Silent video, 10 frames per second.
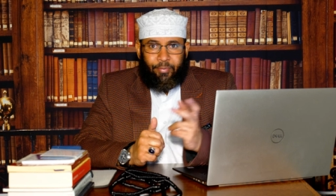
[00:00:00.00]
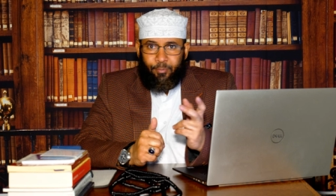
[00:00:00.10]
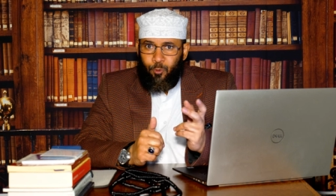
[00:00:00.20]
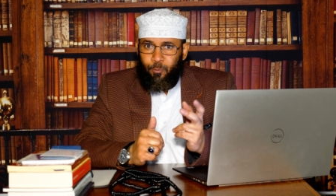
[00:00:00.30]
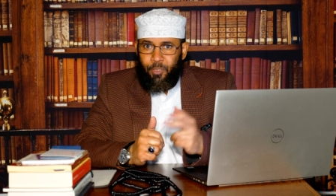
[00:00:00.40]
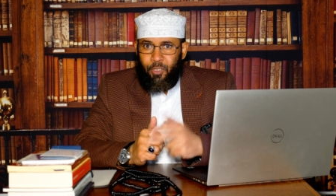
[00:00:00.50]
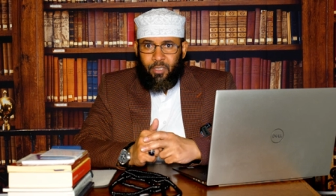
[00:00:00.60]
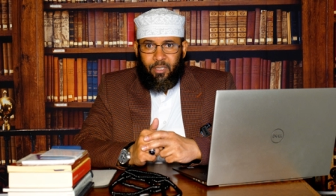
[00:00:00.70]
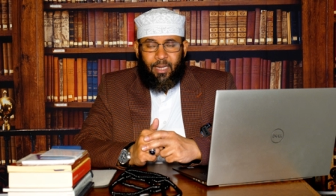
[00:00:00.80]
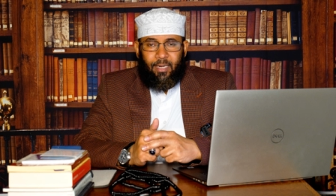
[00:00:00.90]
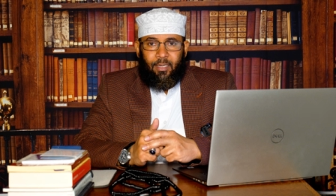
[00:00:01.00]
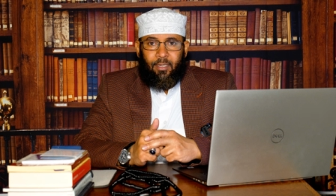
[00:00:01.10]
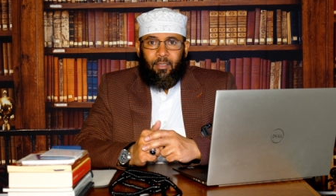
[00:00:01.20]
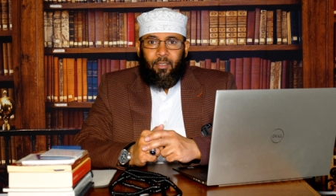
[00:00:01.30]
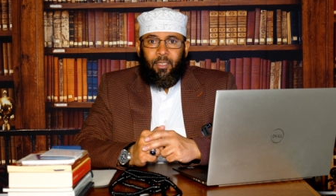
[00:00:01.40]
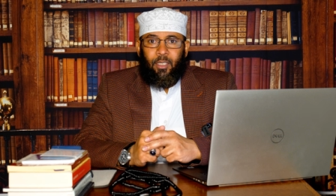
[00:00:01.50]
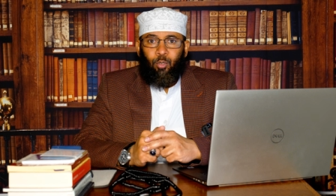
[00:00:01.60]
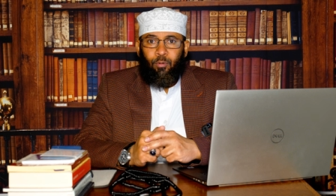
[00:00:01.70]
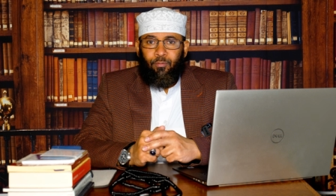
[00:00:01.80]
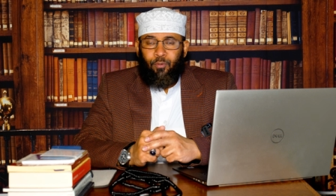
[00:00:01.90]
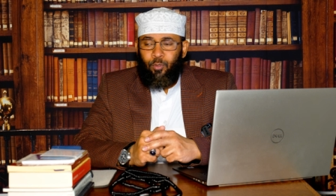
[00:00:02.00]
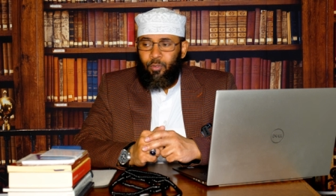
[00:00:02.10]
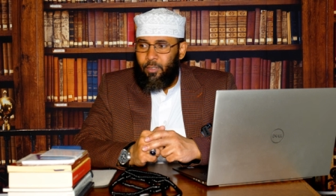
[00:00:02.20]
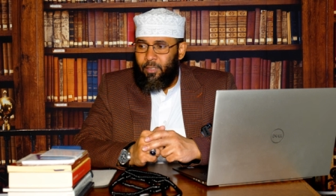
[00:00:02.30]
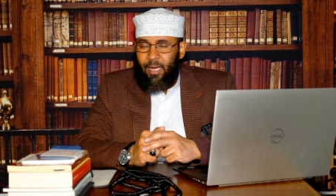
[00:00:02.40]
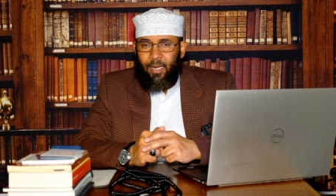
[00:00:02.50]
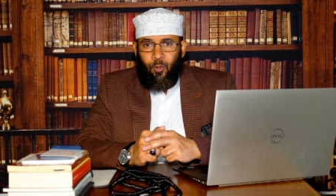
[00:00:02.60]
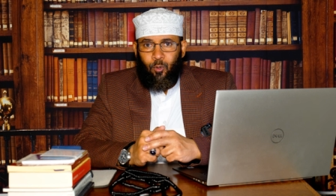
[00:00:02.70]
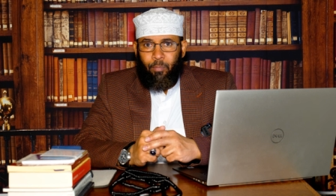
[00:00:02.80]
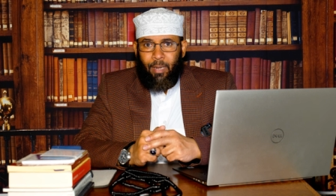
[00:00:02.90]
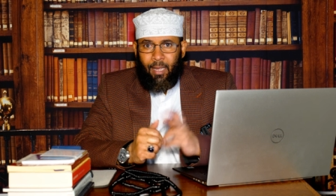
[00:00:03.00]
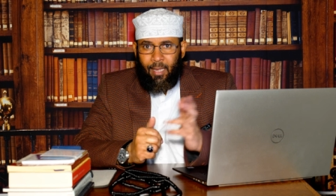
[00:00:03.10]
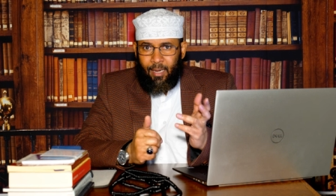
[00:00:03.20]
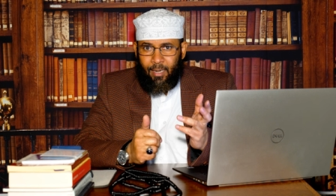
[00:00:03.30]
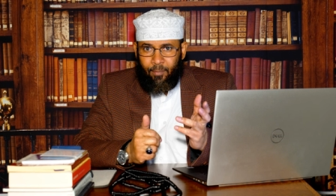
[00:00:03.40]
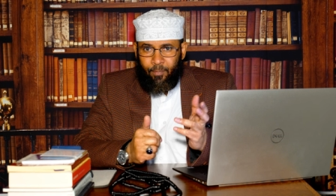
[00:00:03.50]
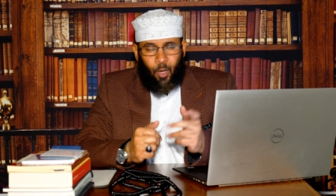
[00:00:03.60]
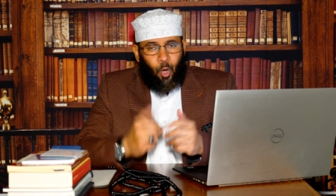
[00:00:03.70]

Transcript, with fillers: two pigeons dead in your front garden or back garden.